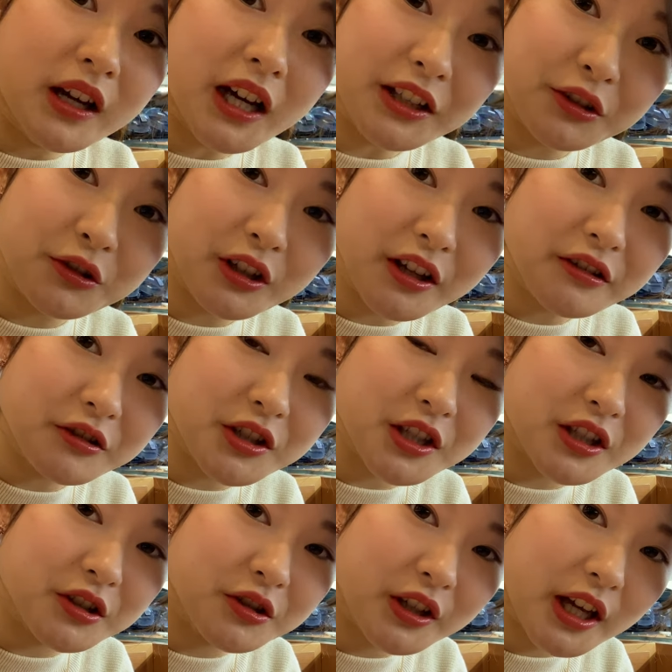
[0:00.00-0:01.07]
At Kura
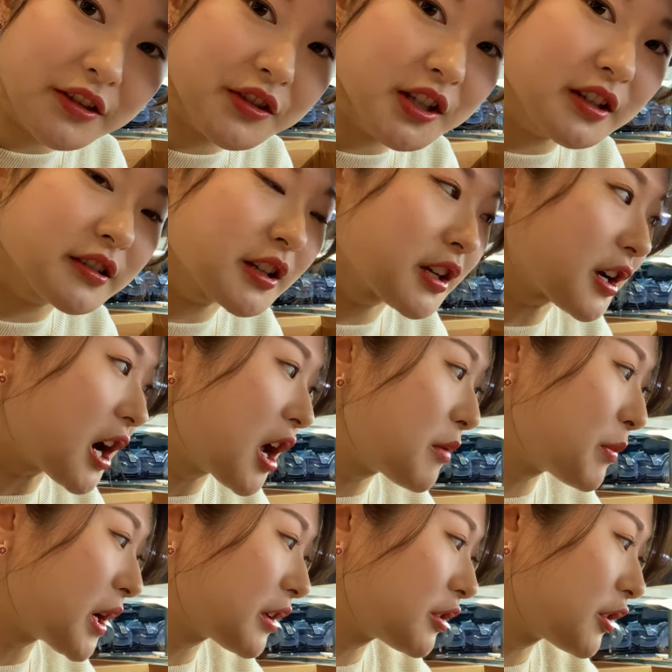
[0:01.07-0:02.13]
Sushi, you get these like
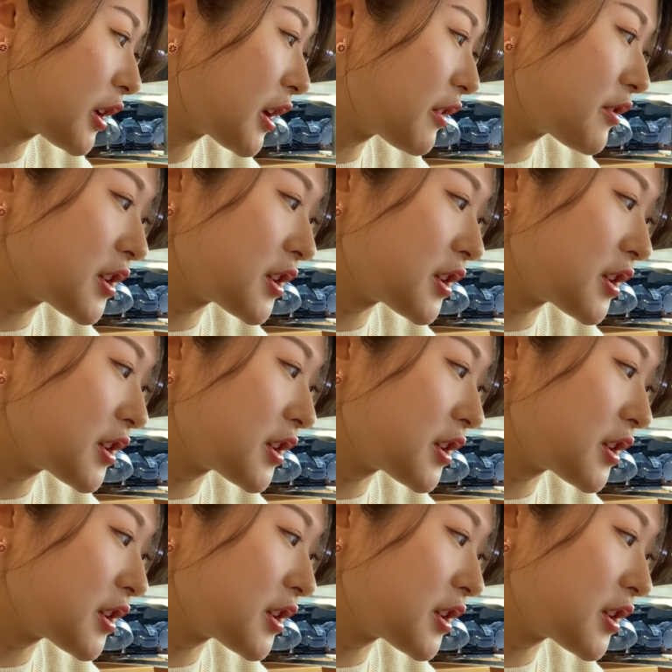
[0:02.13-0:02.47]
iPad looking